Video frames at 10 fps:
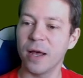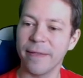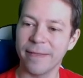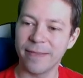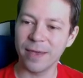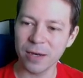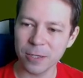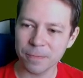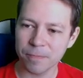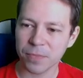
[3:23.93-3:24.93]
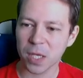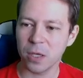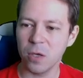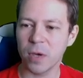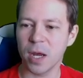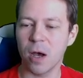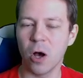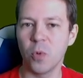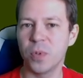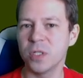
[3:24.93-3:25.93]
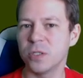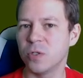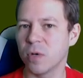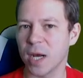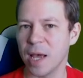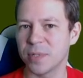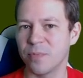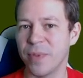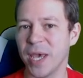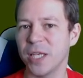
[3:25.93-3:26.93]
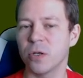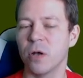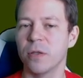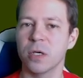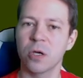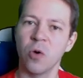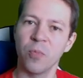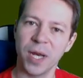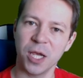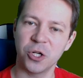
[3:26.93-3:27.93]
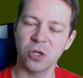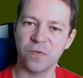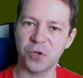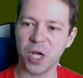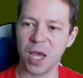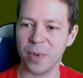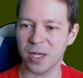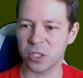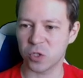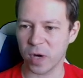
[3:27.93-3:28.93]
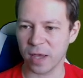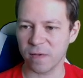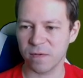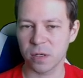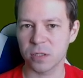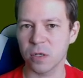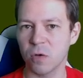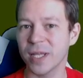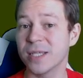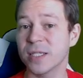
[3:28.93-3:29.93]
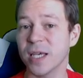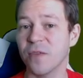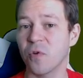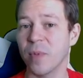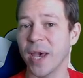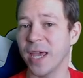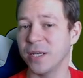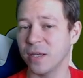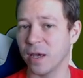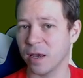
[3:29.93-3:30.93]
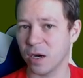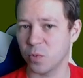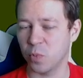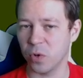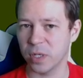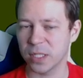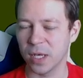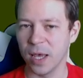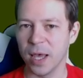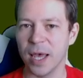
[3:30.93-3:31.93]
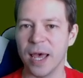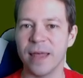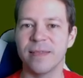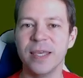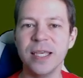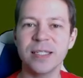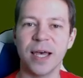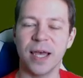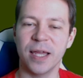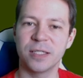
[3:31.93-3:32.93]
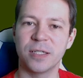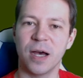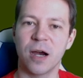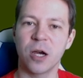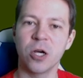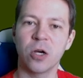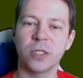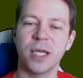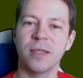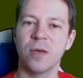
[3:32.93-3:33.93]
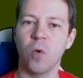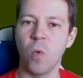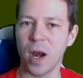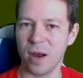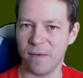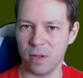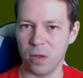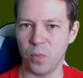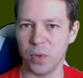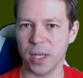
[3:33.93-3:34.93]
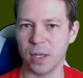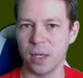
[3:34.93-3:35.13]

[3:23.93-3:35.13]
then you can open 2 clubs based on the combination of shape and strength. So let's say from 18 high card points, and these hands are not in the 1 level opening.